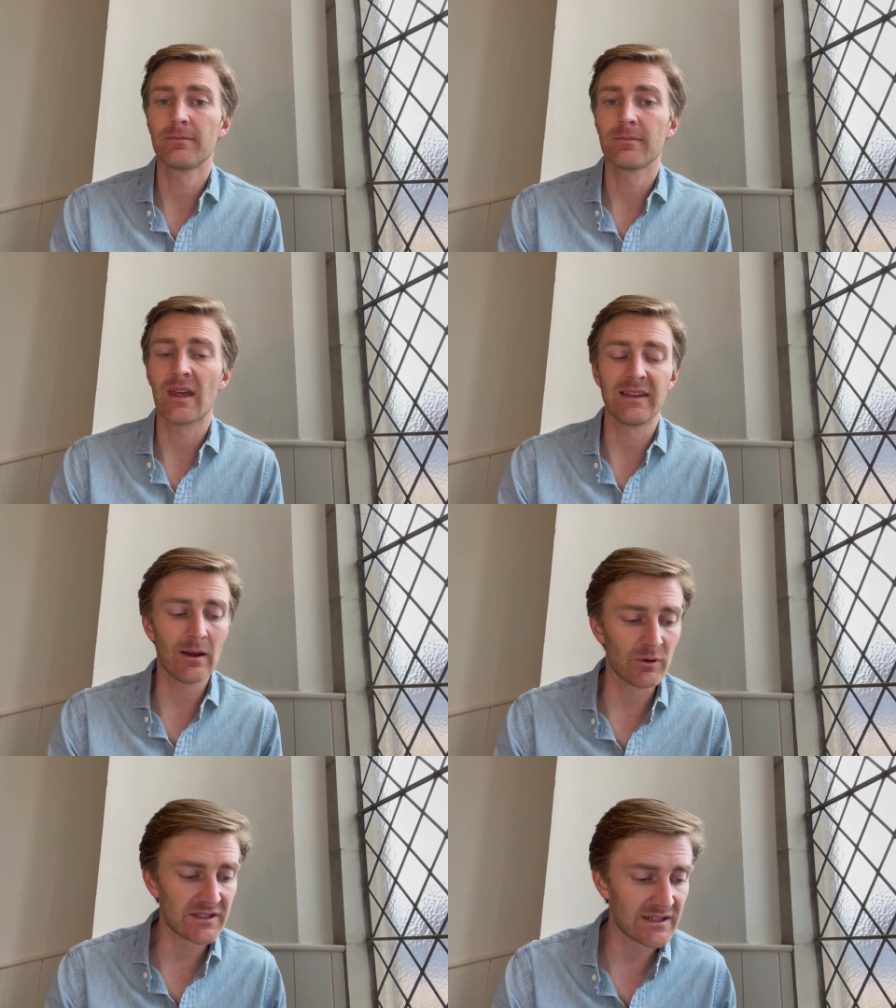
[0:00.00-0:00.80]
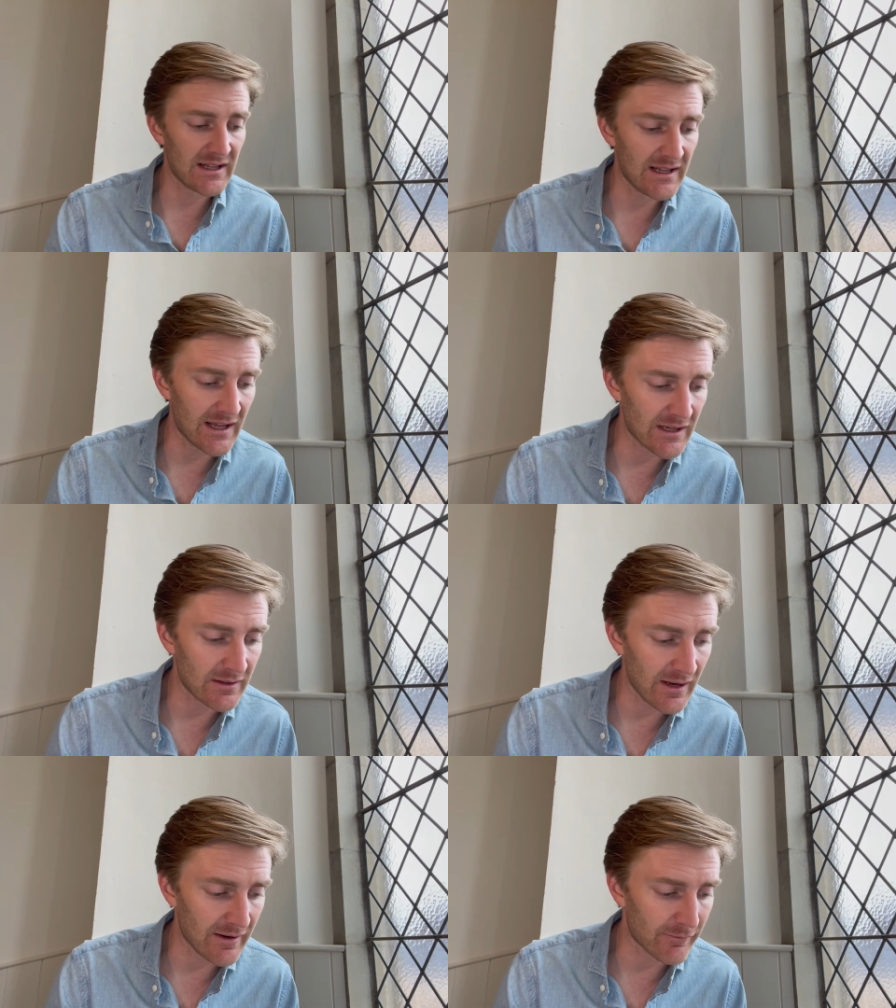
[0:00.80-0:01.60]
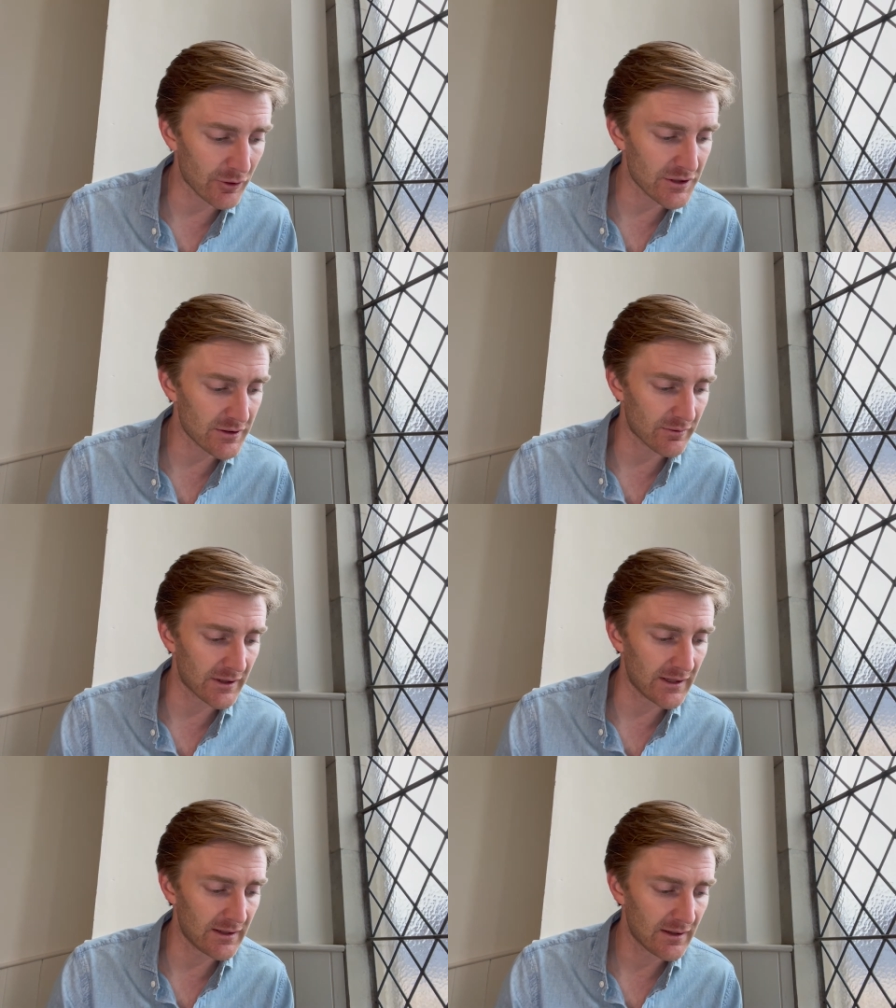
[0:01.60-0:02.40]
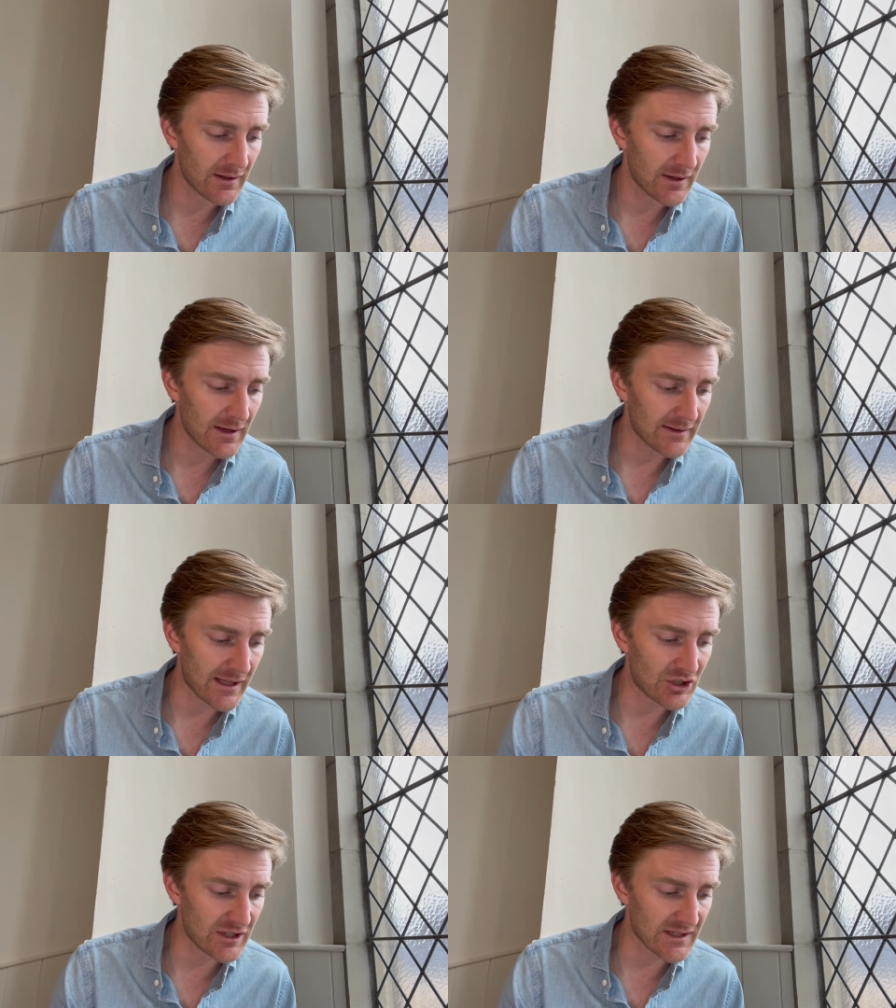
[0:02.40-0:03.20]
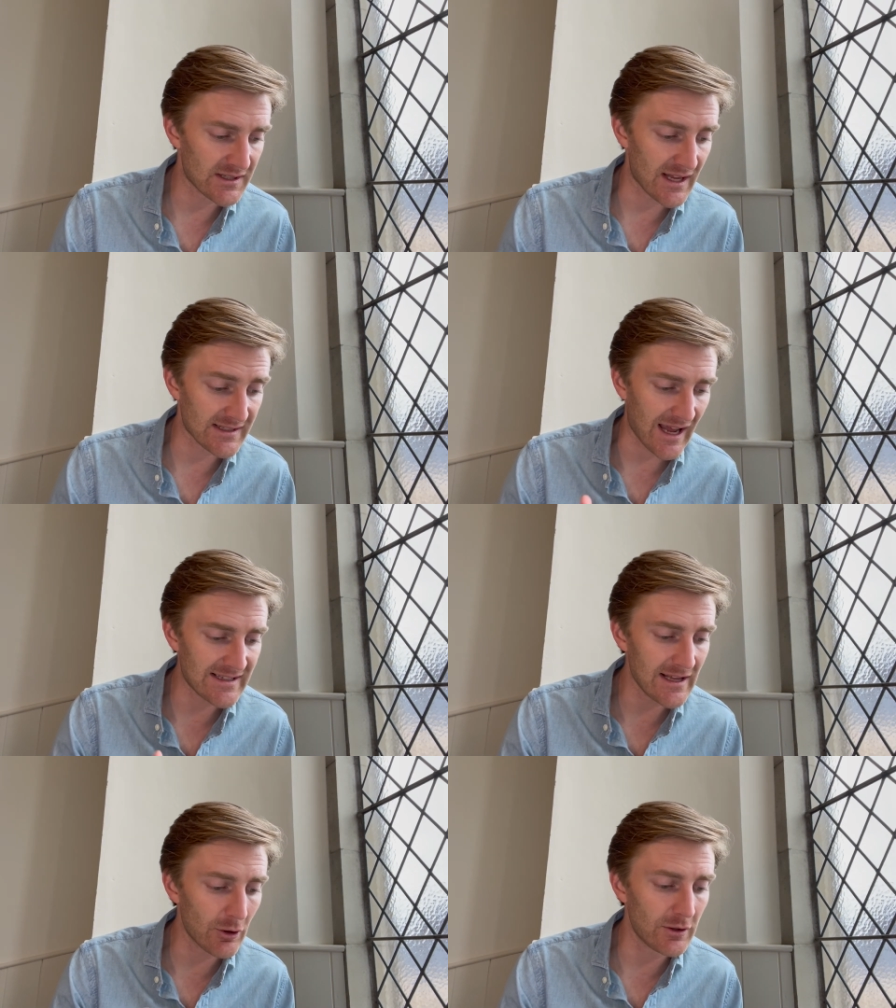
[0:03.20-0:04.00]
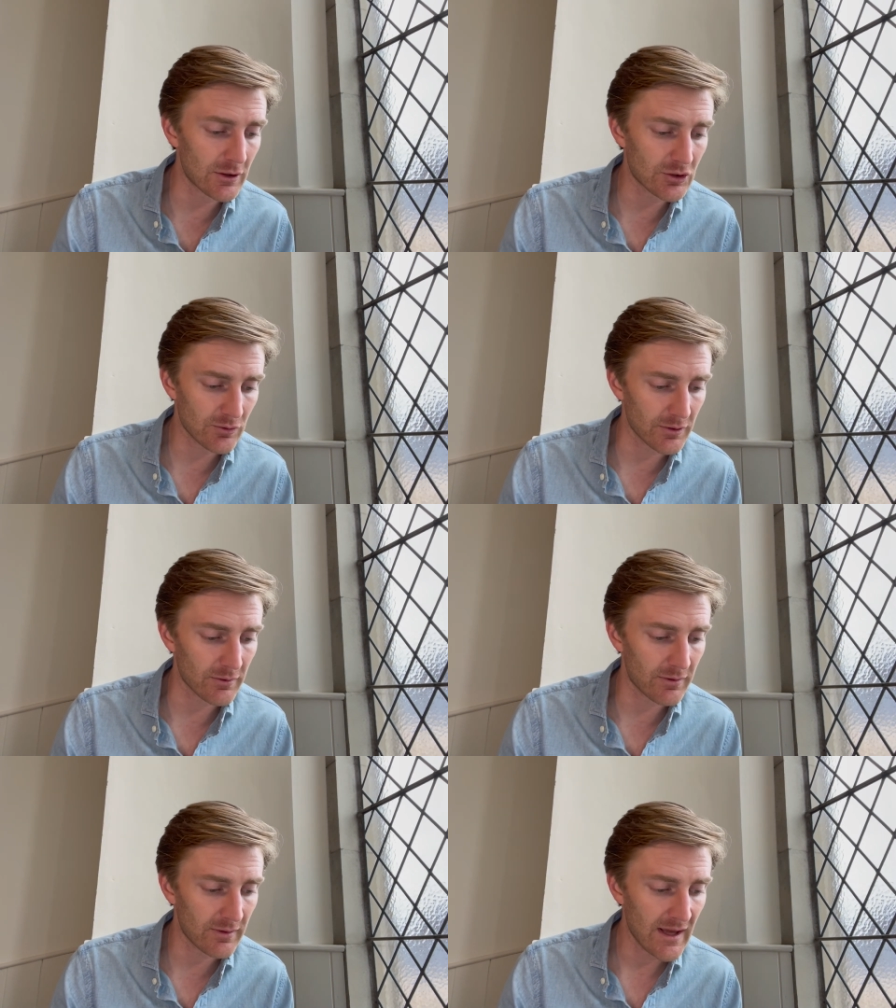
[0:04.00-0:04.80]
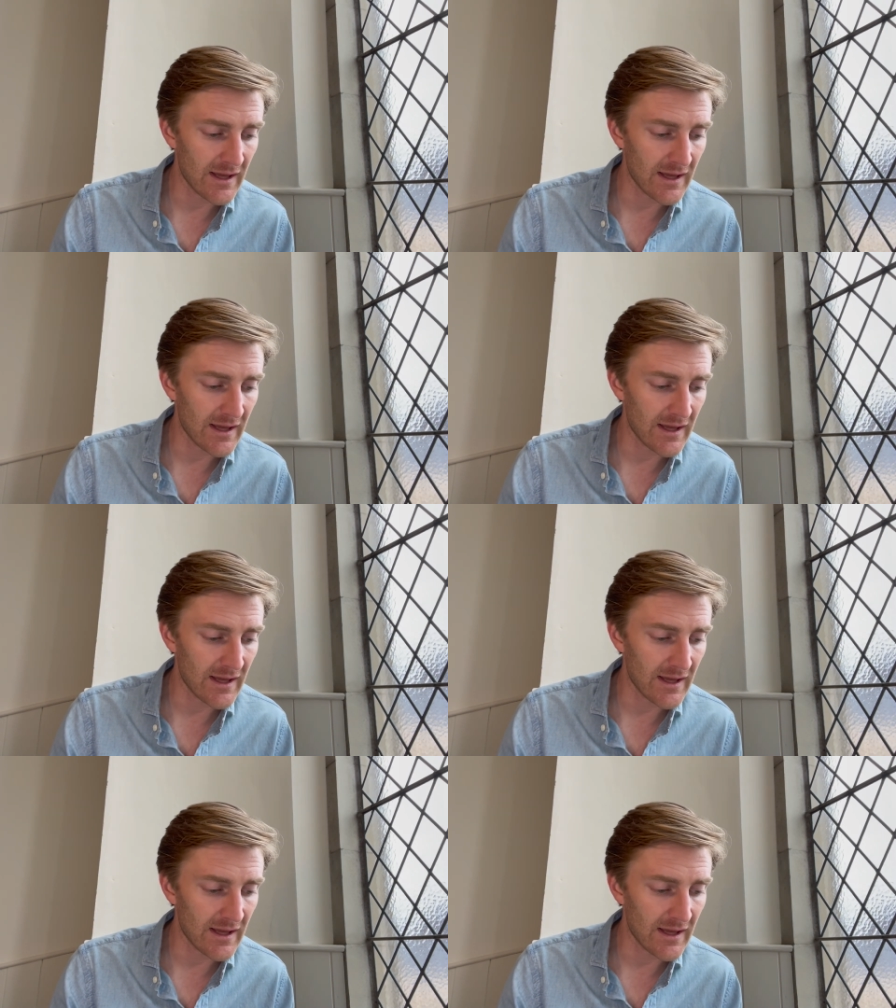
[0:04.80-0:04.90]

And yet we see in, in verse 3 that Jesus says, I tell you the truth,